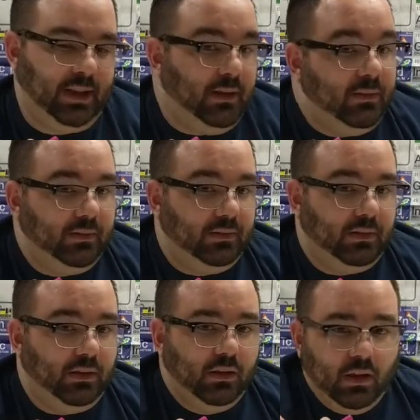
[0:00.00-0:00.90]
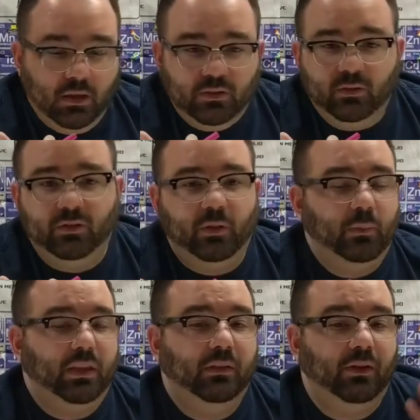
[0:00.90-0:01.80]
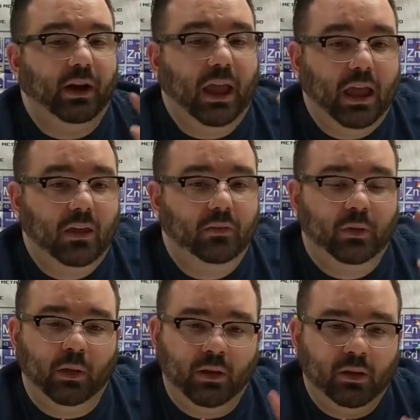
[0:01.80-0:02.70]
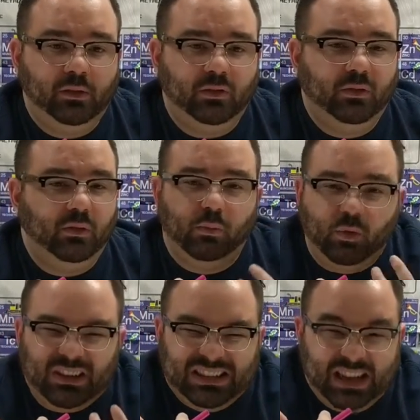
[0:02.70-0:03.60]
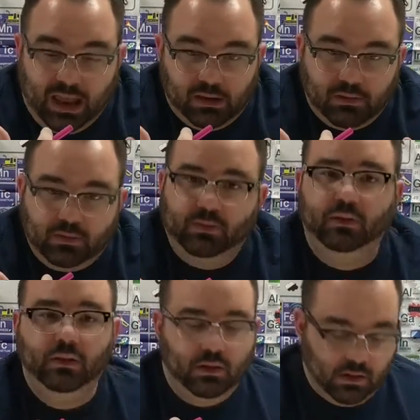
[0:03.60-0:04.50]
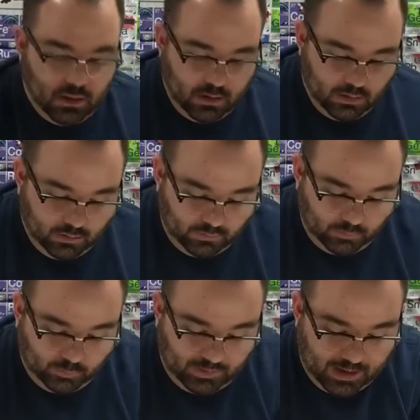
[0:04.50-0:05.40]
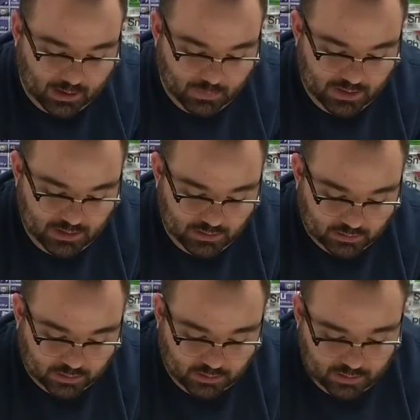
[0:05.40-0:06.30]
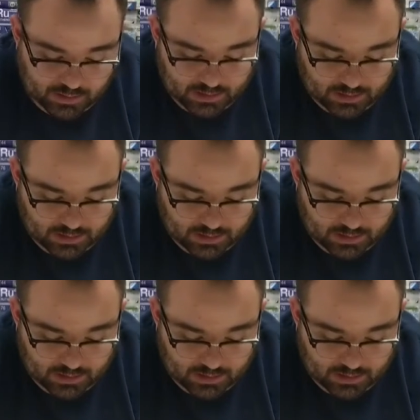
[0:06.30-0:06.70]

density. So some things are heavier than others, so they're more dense. So what's happening here is that